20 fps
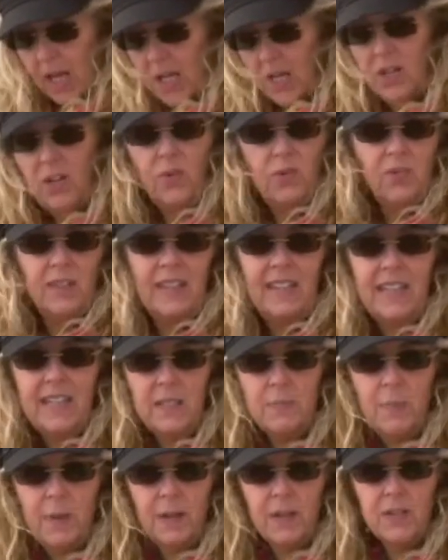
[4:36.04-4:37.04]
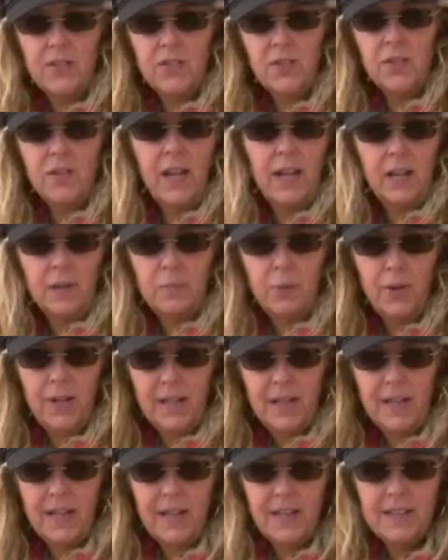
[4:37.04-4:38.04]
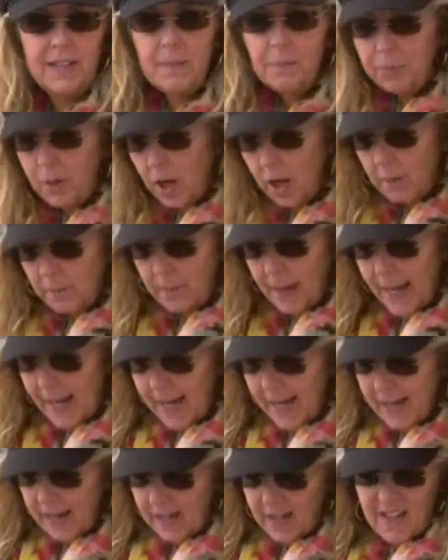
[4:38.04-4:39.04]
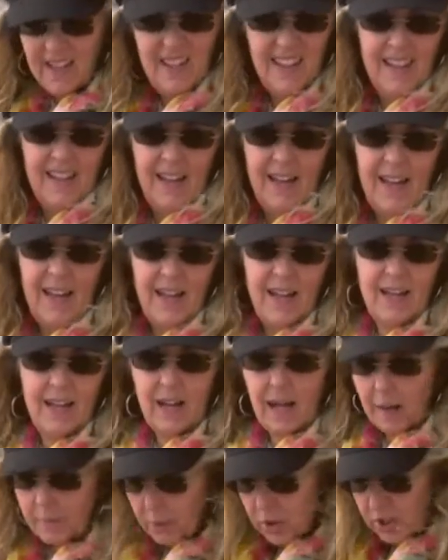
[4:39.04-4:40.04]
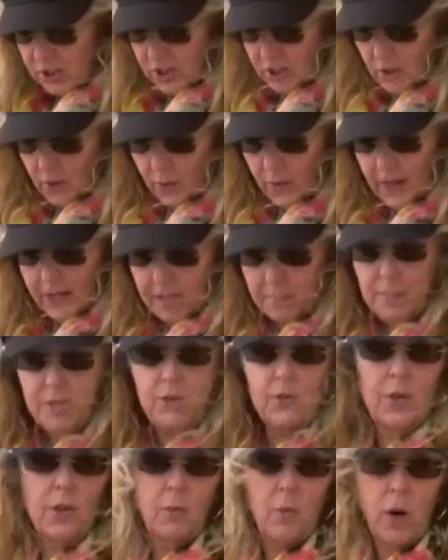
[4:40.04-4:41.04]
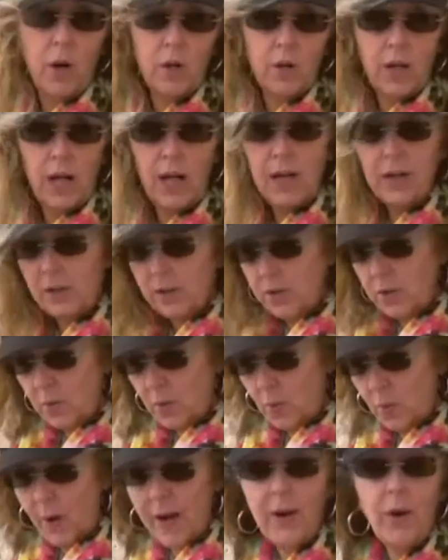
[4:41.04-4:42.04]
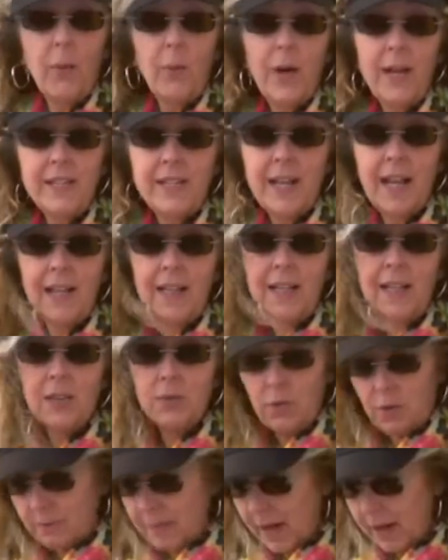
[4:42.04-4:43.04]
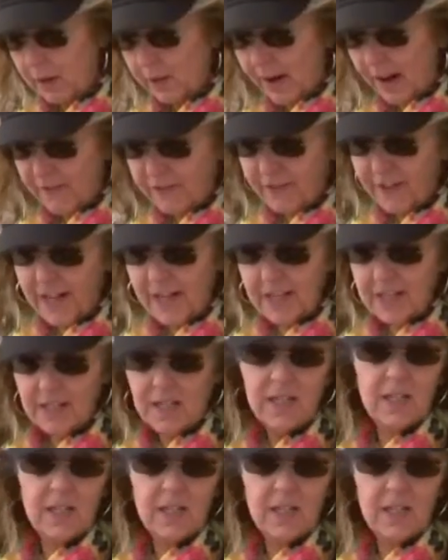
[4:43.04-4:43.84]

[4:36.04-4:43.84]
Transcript: you know, the least bit concerned, I can put it in a Ziploc bag and I'm good to go. I can be doing watercolor, wet on wet techniques with my graphite,